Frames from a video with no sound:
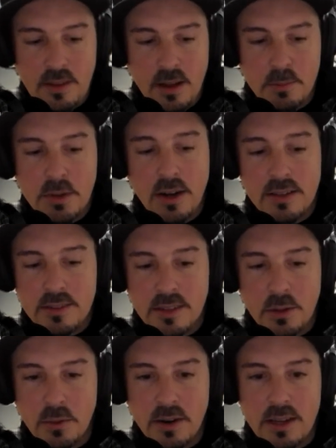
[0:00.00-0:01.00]
I'm
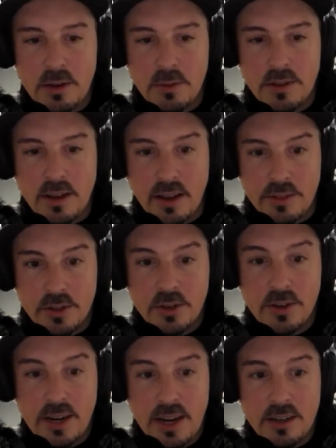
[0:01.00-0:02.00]
constantly working with other
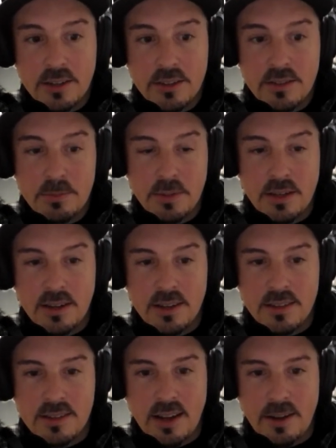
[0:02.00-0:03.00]
creators
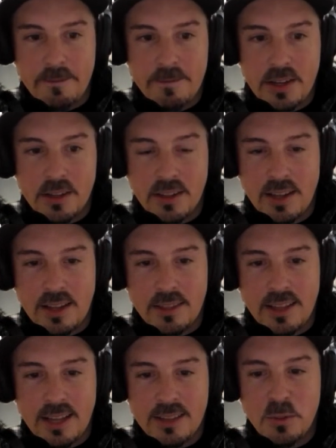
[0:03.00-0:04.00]
because I feel like
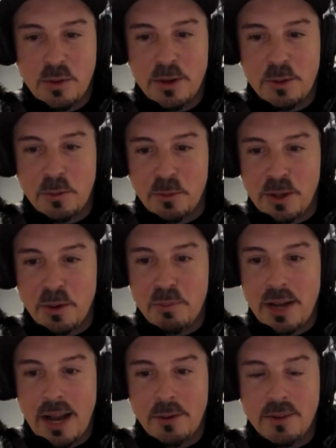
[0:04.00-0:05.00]
that's where the real
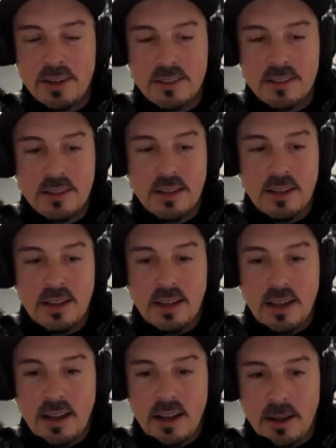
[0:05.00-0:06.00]
power is.
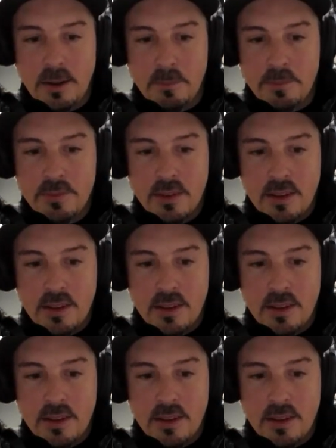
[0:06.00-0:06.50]
Um,